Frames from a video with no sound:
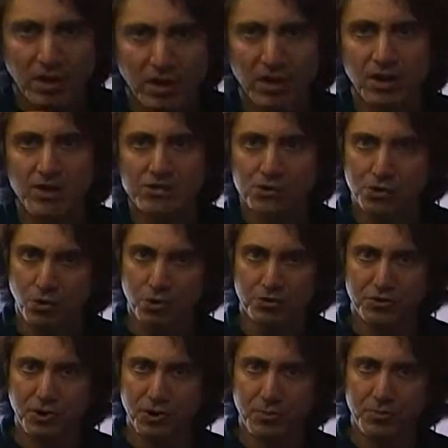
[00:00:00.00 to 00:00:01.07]
Uh,
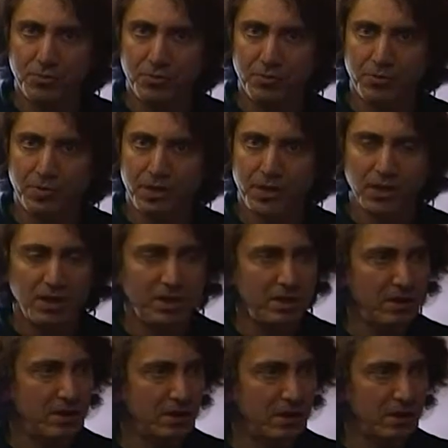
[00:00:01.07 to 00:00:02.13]
short-term
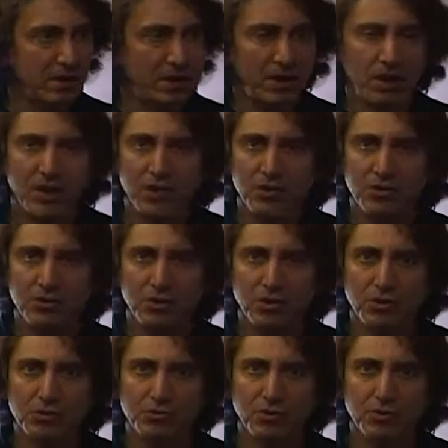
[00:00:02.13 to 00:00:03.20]
thinking, uh, cutting your
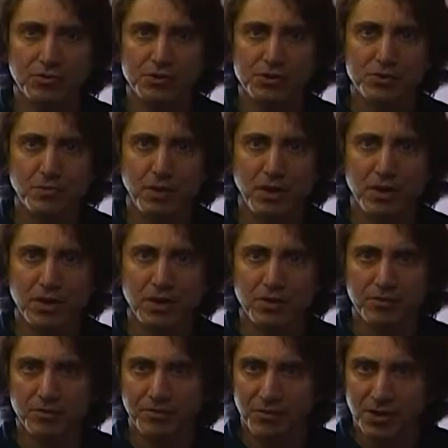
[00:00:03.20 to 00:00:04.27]
nose off to spite your
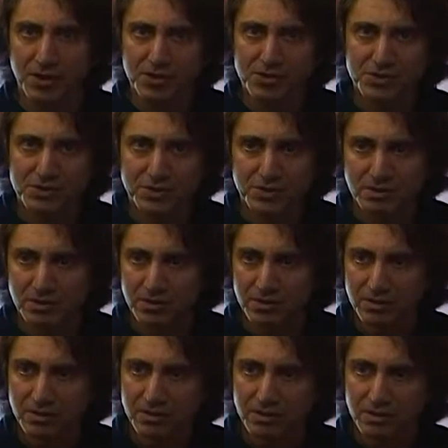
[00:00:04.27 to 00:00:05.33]
face,
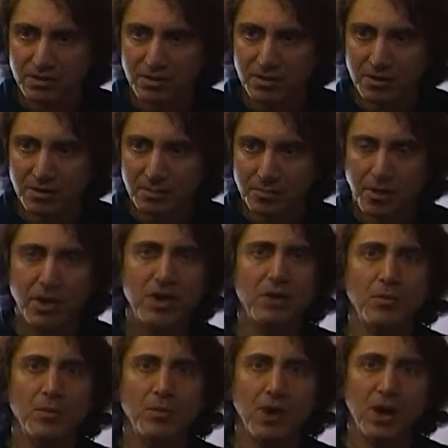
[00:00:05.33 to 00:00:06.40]
penny
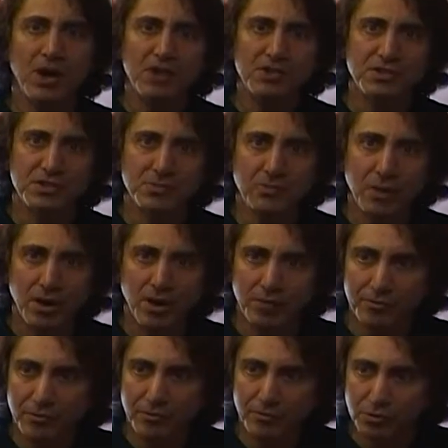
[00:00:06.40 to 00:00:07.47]
wise and
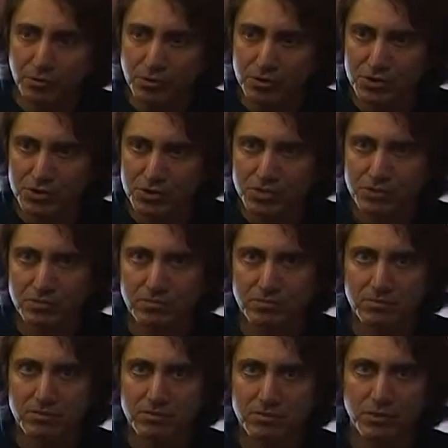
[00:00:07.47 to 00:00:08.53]
pound foolish,
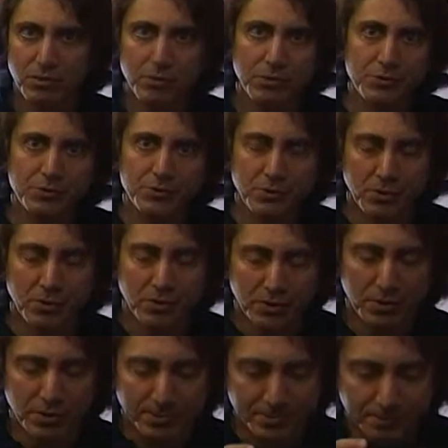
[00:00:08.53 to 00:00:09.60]
so on and so
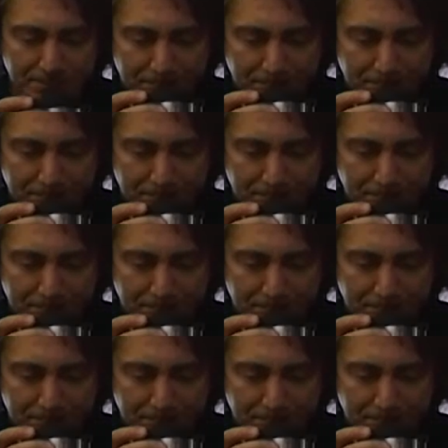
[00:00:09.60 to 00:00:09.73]
on.